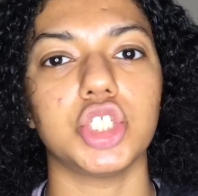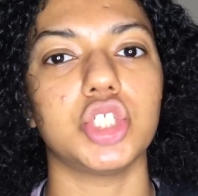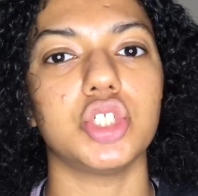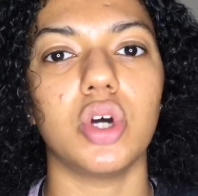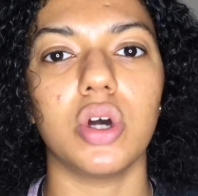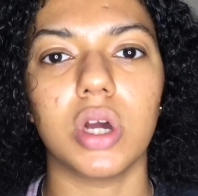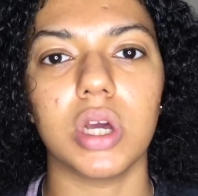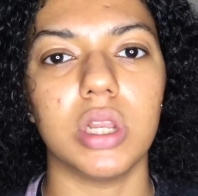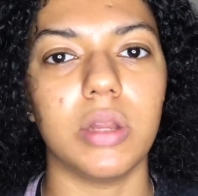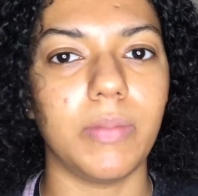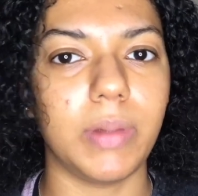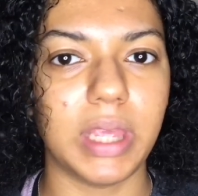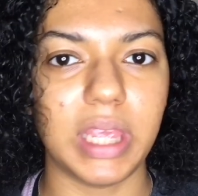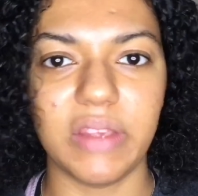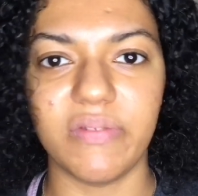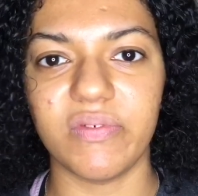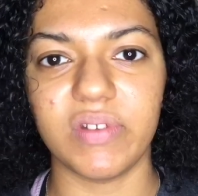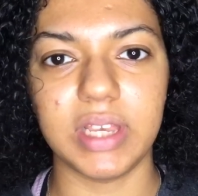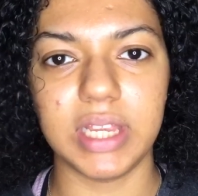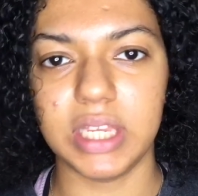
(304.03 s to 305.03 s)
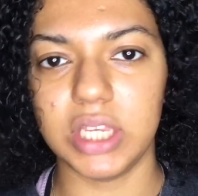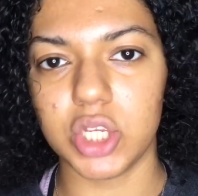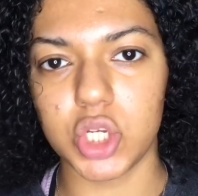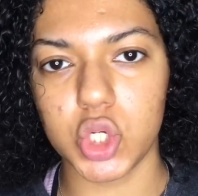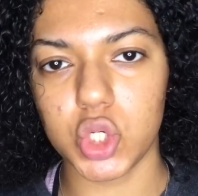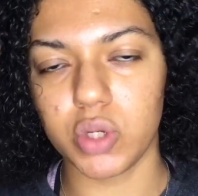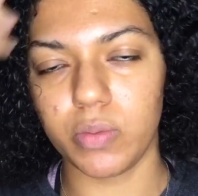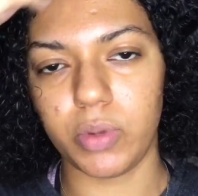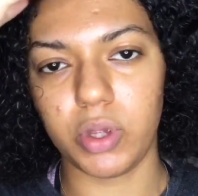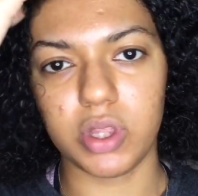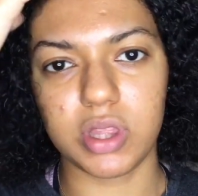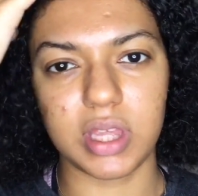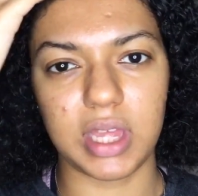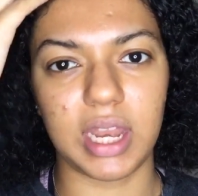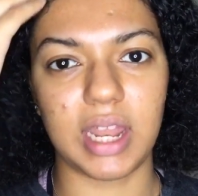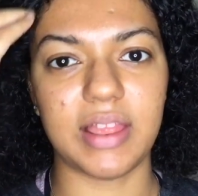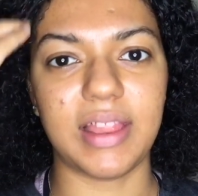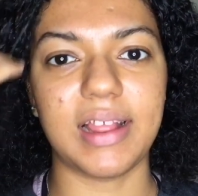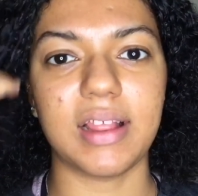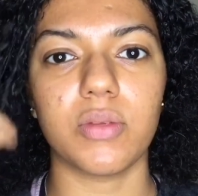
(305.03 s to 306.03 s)
just not going to be evenly
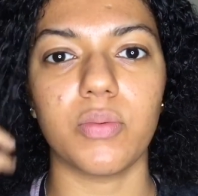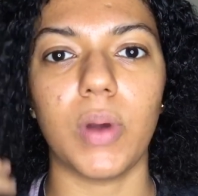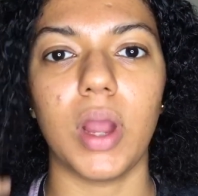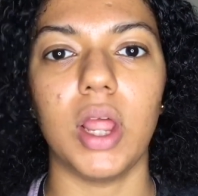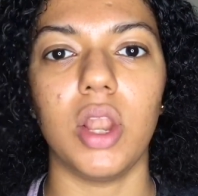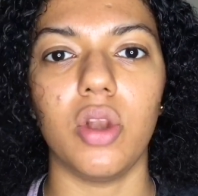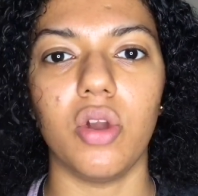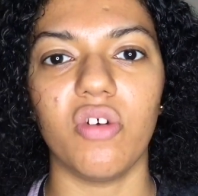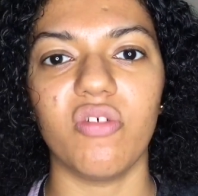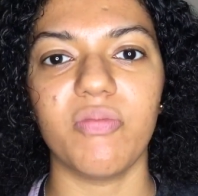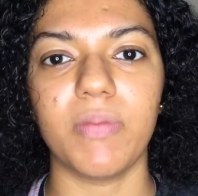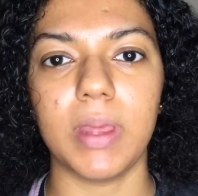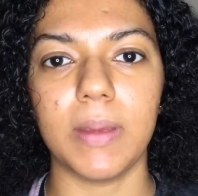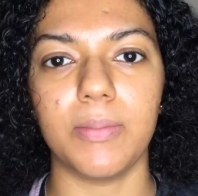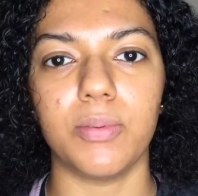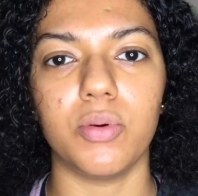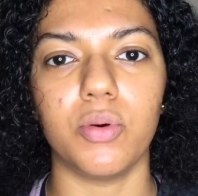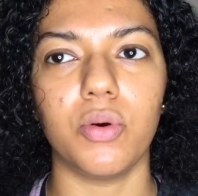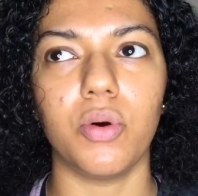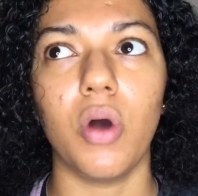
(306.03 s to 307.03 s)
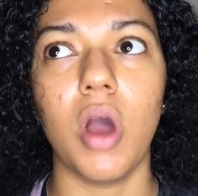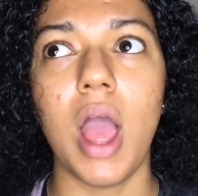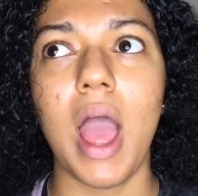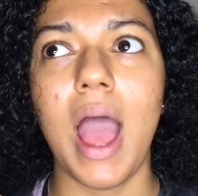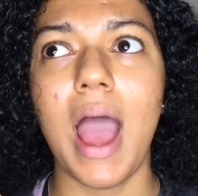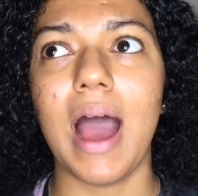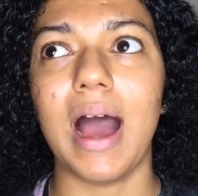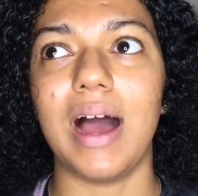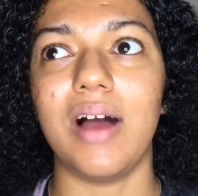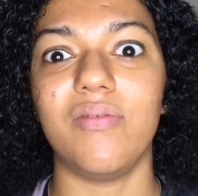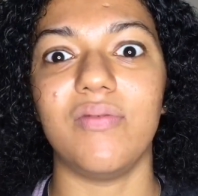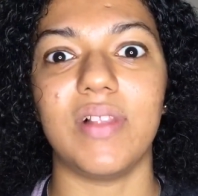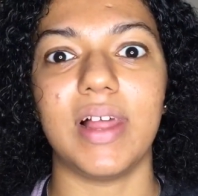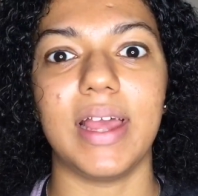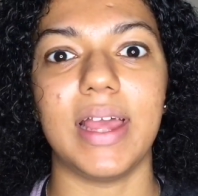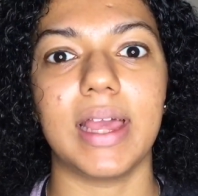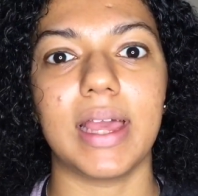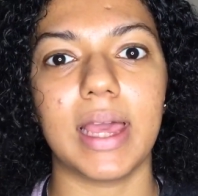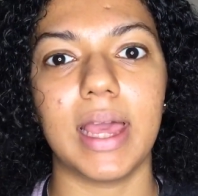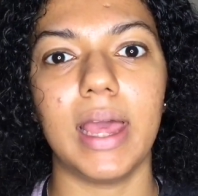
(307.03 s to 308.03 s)
distributed. And that's why a lot of people have
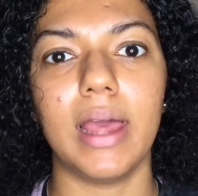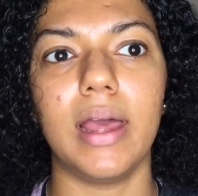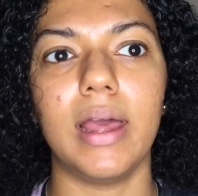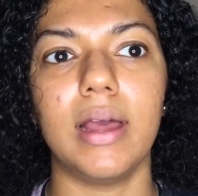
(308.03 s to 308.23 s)
like